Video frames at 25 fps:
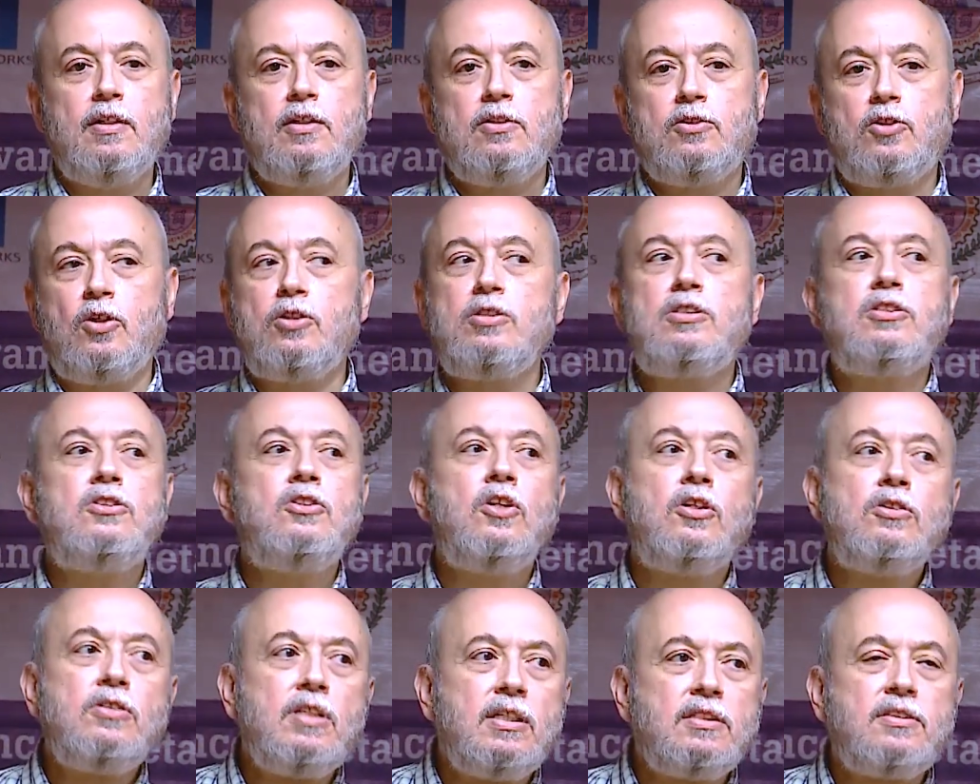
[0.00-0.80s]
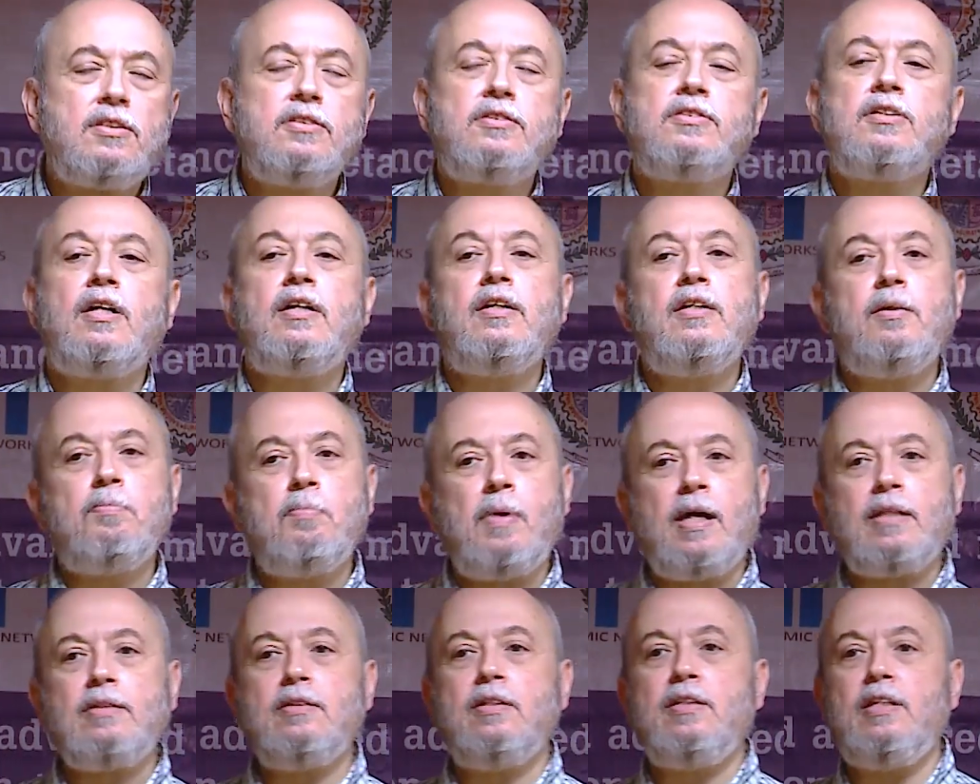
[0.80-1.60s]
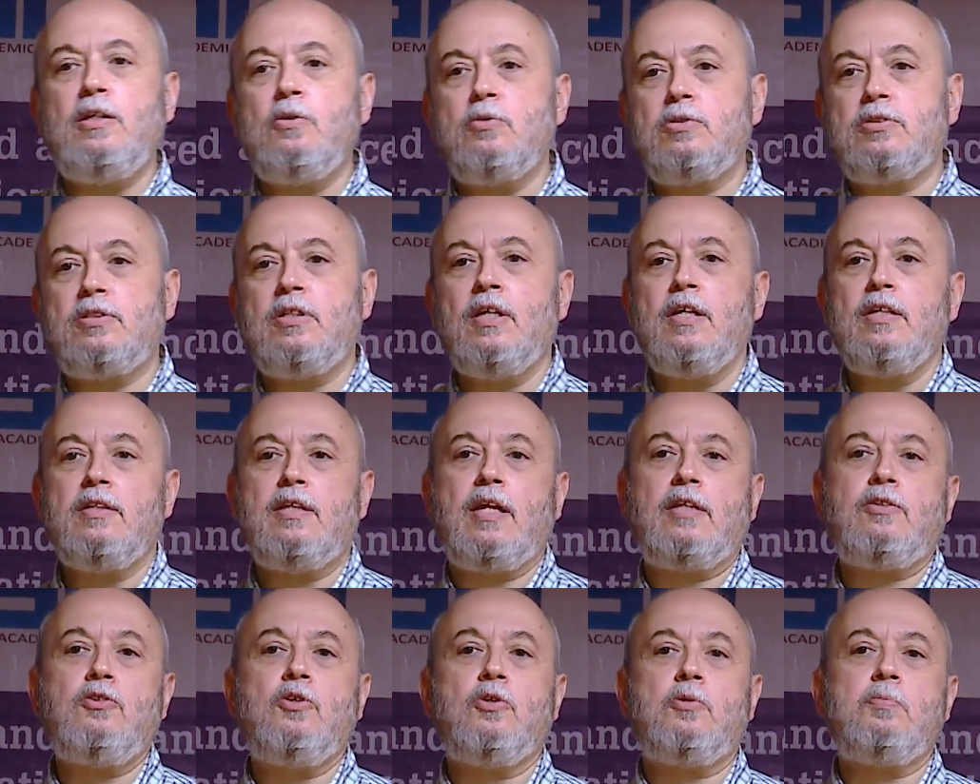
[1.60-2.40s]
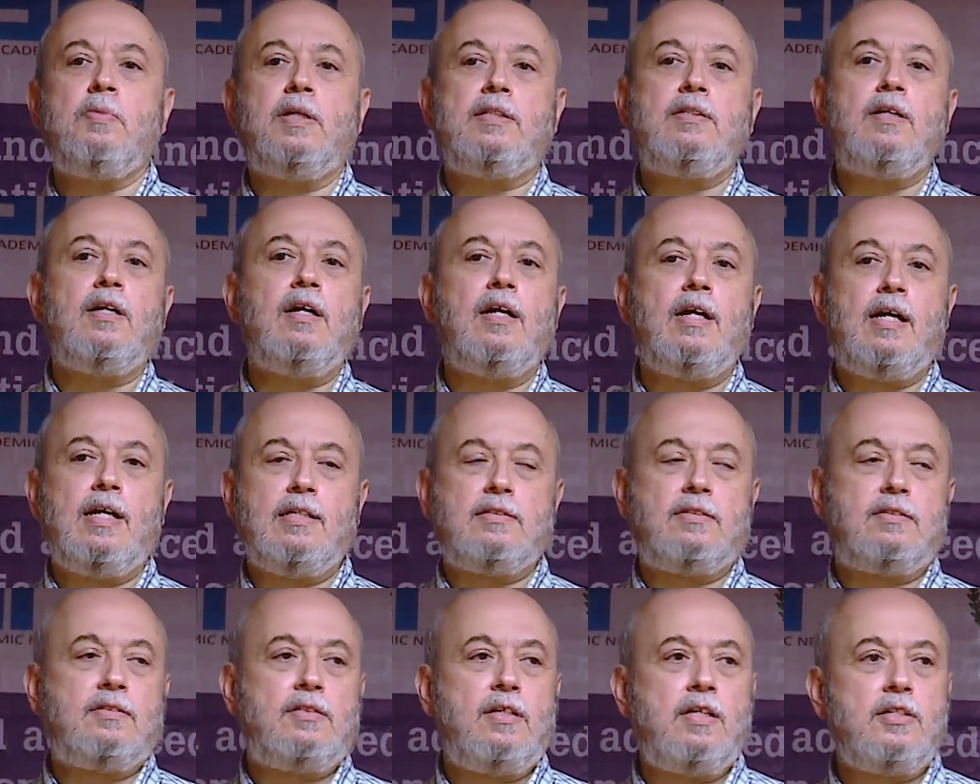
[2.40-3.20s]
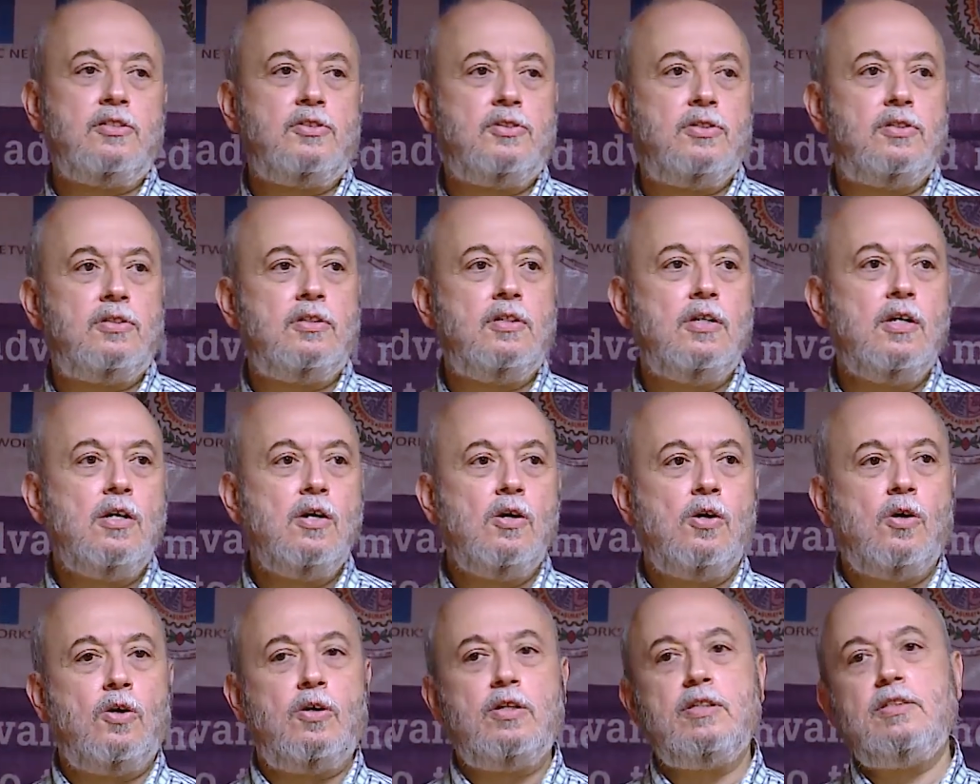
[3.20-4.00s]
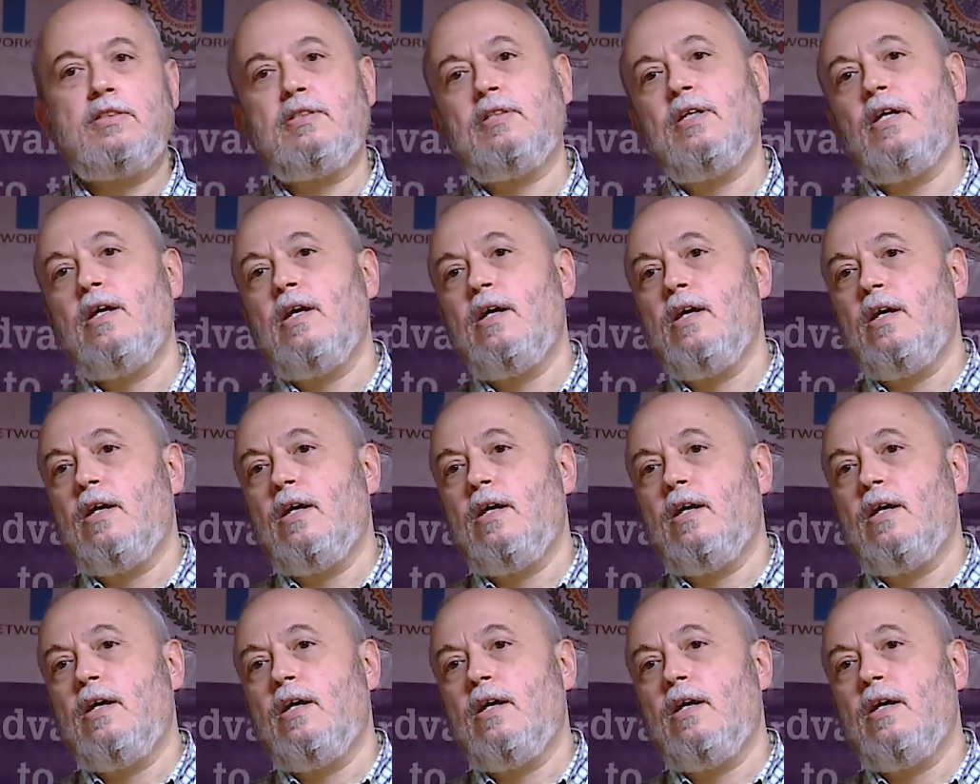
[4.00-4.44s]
So it's not necessarily bad news that your material has texture or is